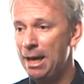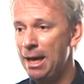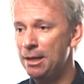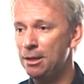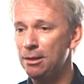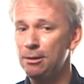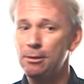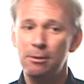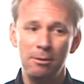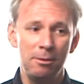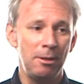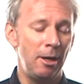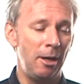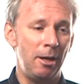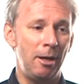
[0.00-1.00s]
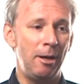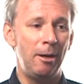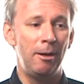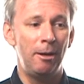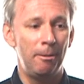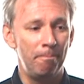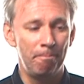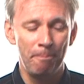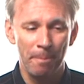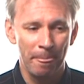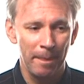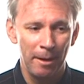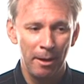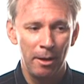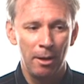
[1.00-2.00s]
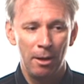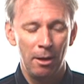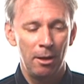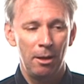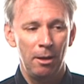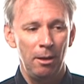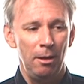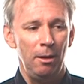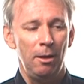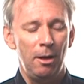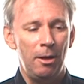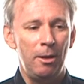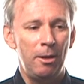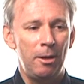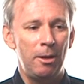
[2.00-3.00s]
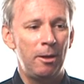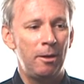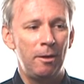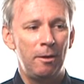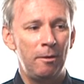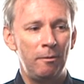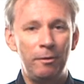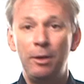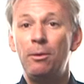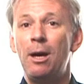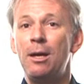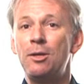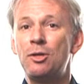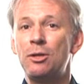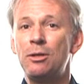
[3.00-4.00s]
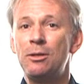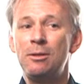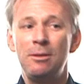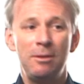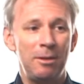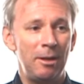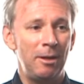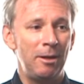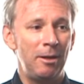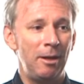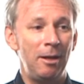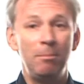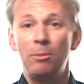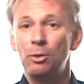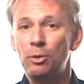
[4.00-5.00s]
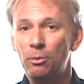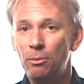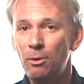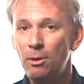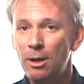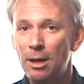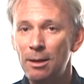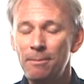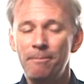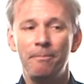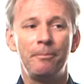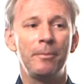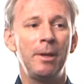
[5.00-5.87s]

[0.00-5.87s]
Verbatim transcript: Canon, um, uh, Verizon, uh, and Motorola.